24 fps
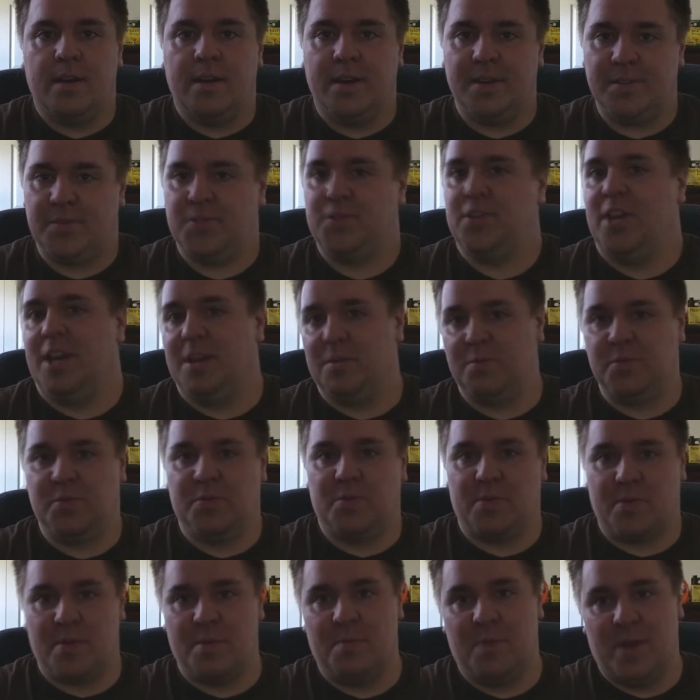It's James
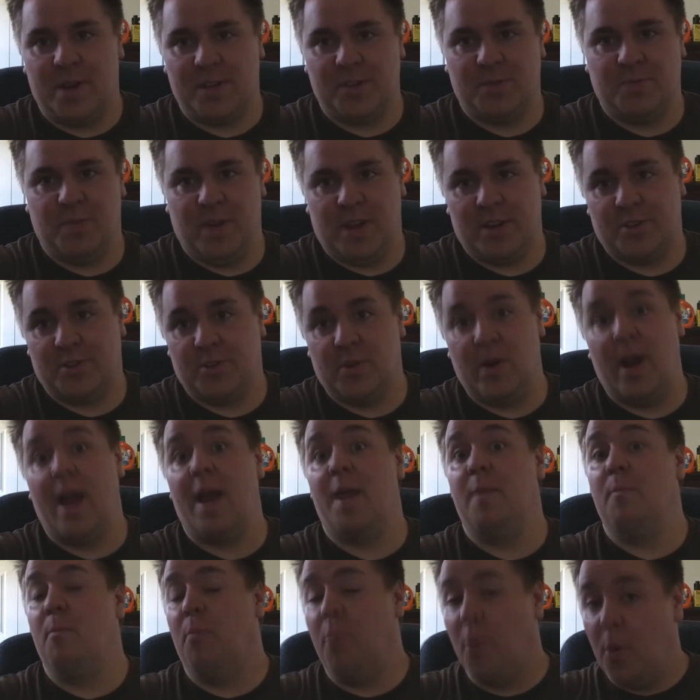from 3 Pedal Special,
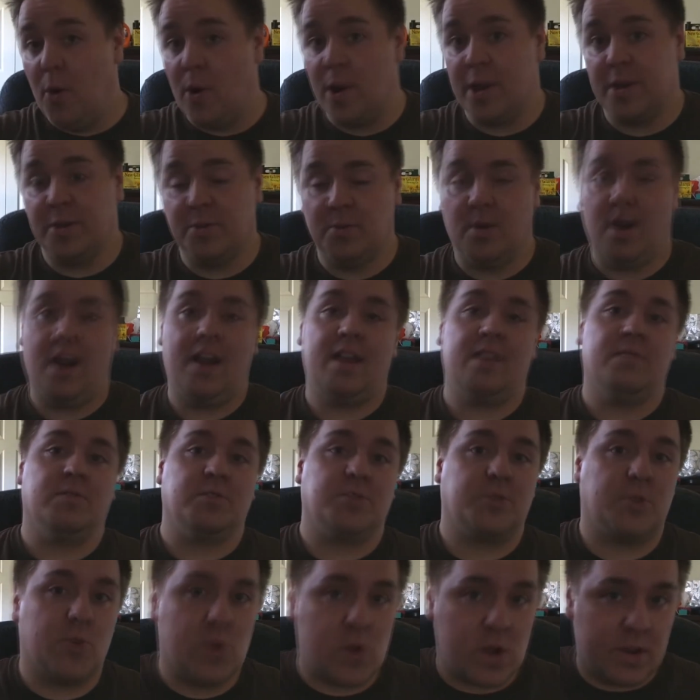and boy, do I have
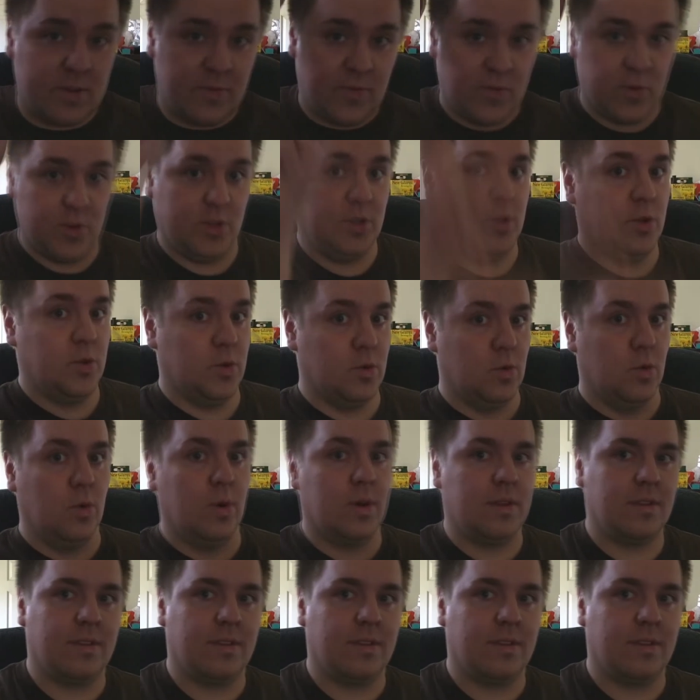a story for you.